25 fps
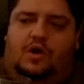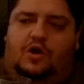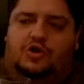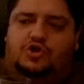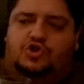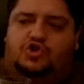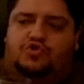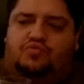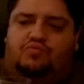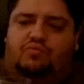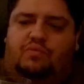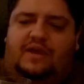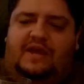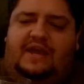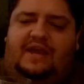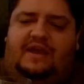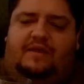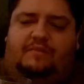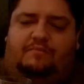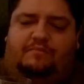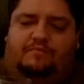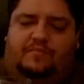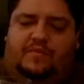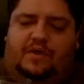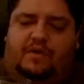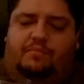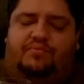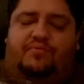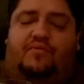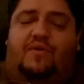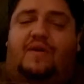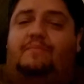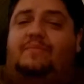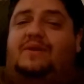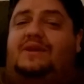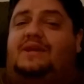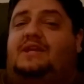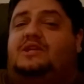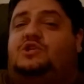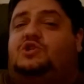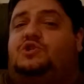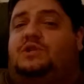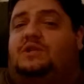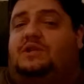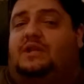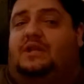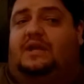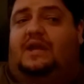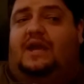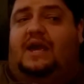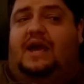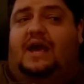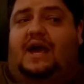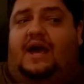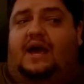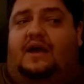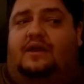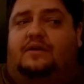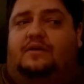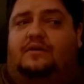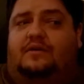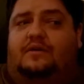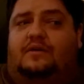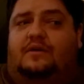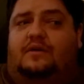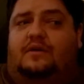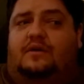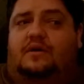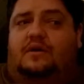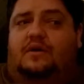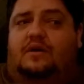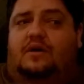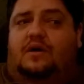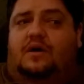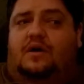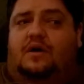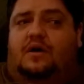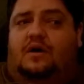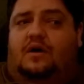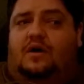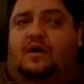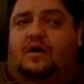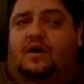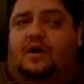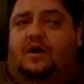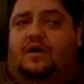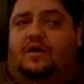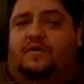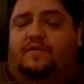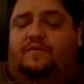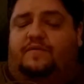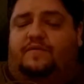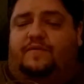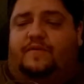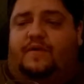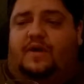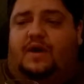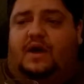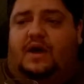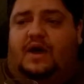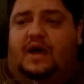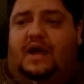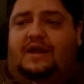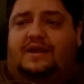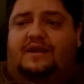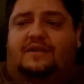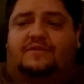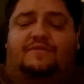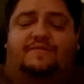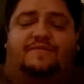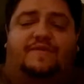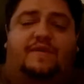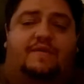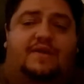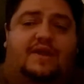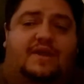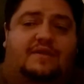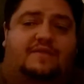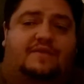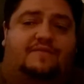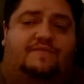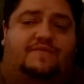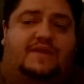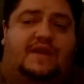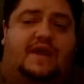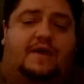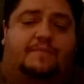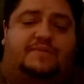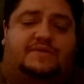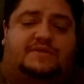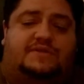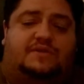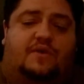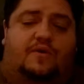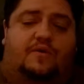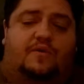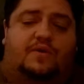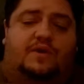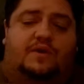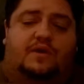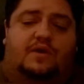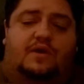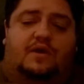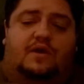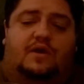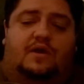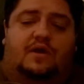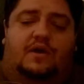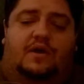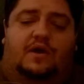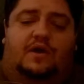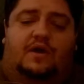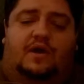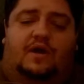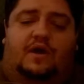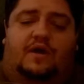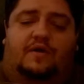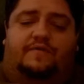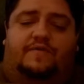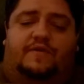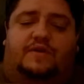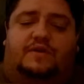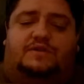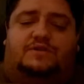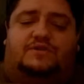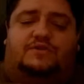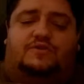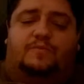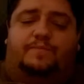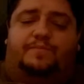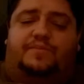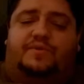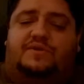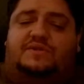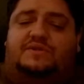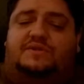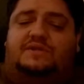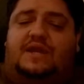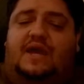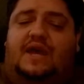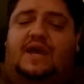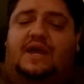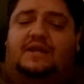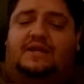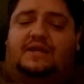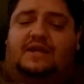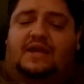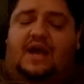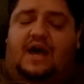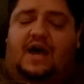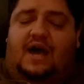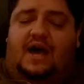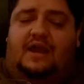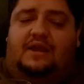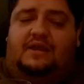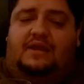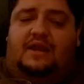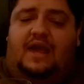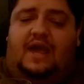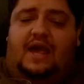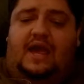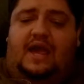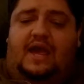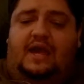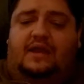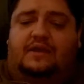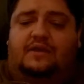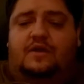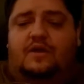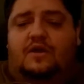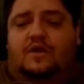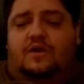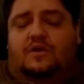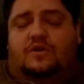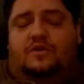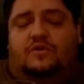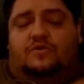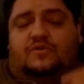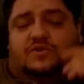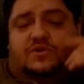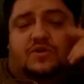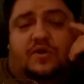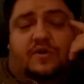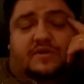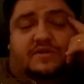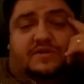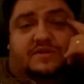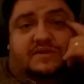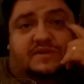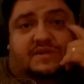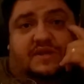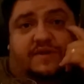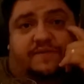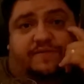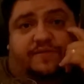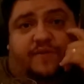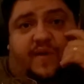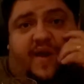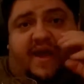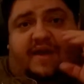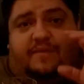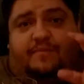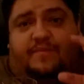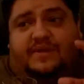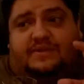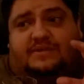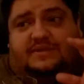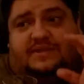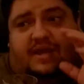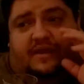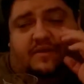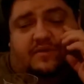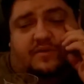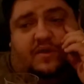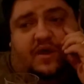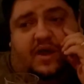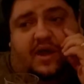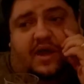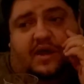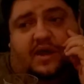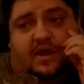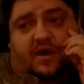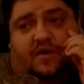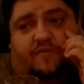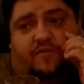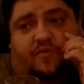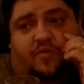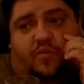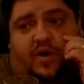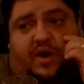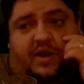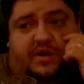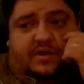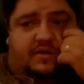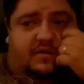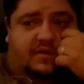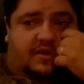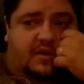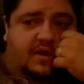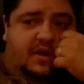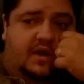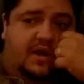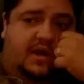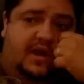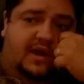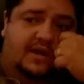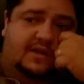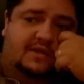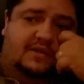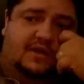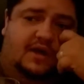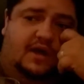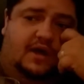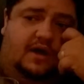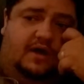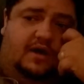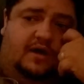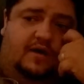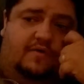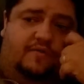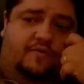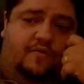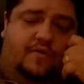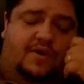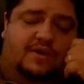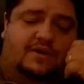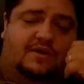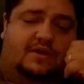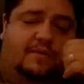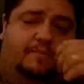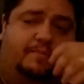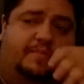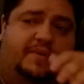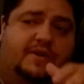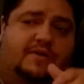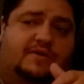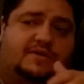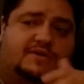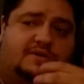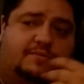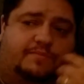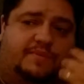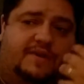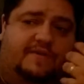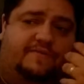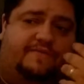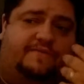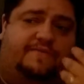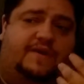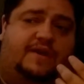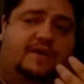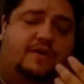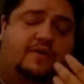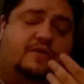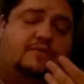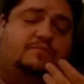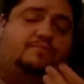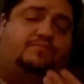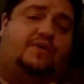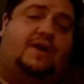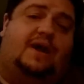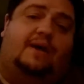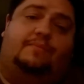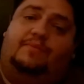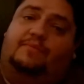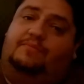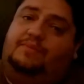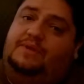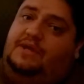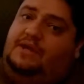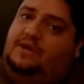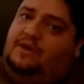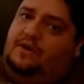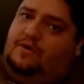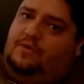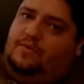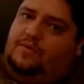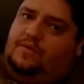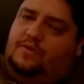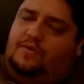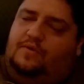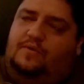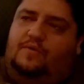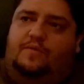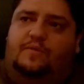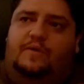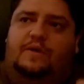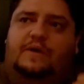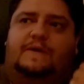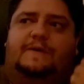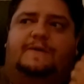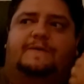a dream, a premonition he had of, and at the very end of the episode, of a Super Saiyan God. And you start to see fragments of what appears to be a figure, probably Goku.